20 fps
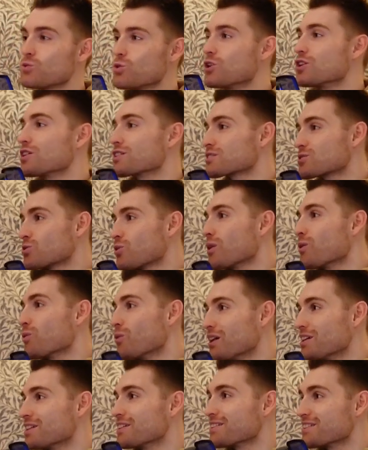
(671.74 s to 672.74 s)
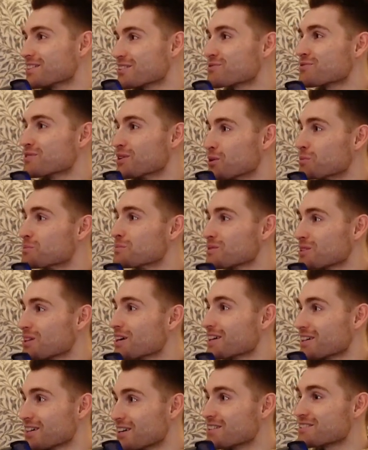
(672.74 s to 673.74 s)
worked quite well in this film.
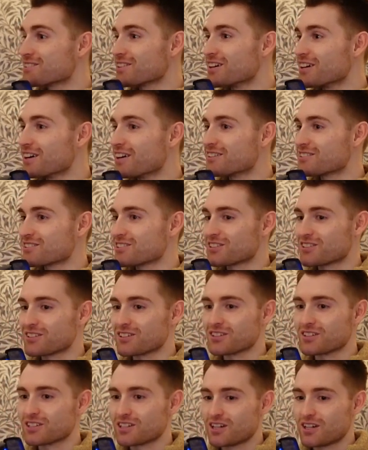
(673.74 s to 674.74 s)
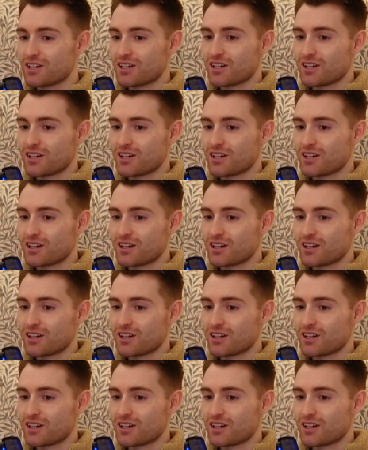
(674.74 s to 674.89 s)
Like as a